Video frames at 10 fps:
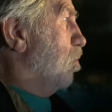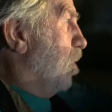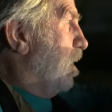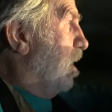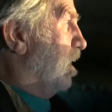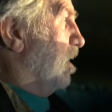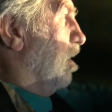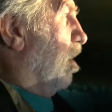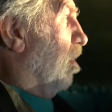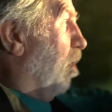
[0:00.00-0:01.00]
we hunted a
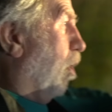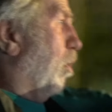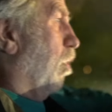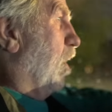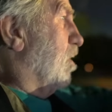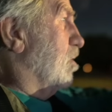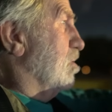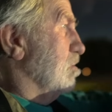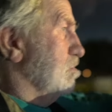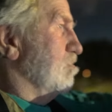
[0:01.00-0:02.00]
whole winter
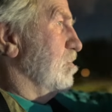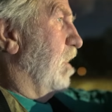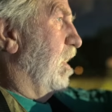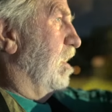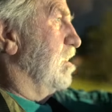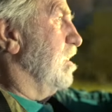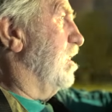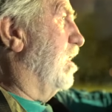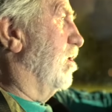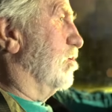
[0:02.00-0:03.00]
and
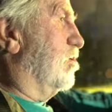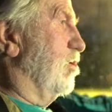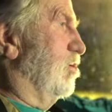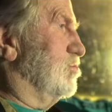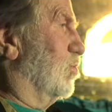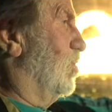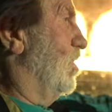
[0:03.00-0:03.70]
killed coons